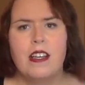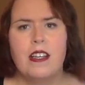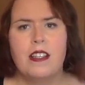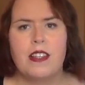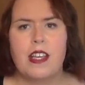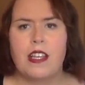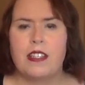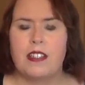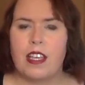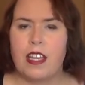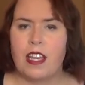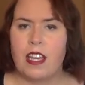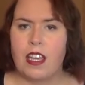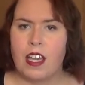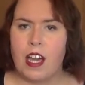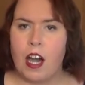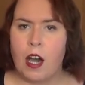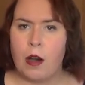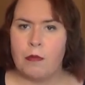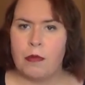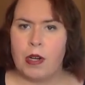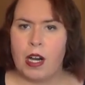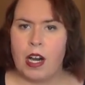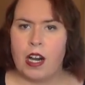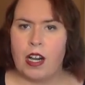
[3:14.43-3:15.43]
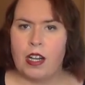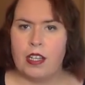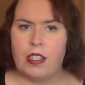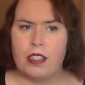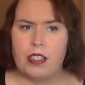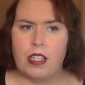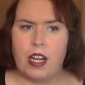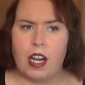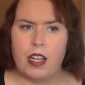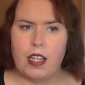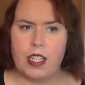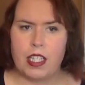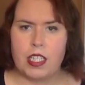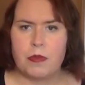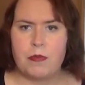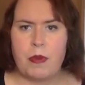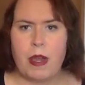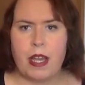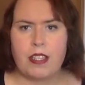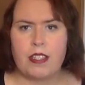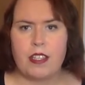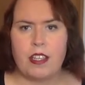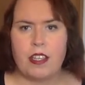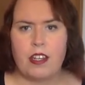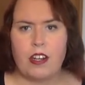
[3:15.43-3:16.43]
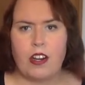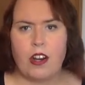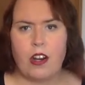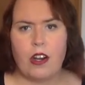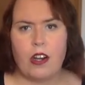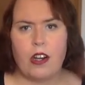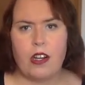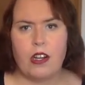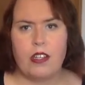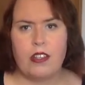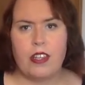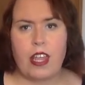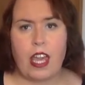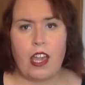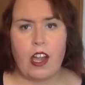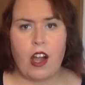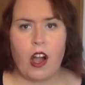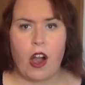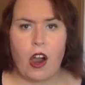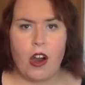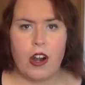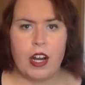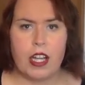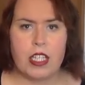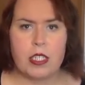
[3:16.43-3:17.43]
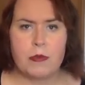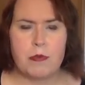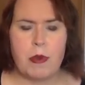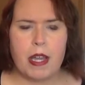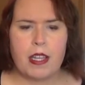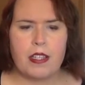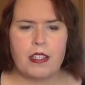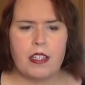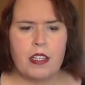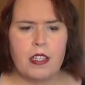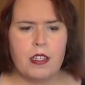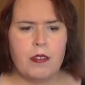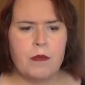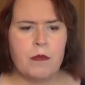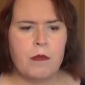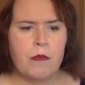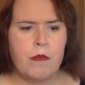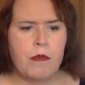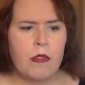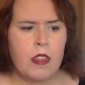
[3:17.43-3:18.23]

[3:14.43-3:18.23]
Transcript: that they can come on unexpected or they are expected.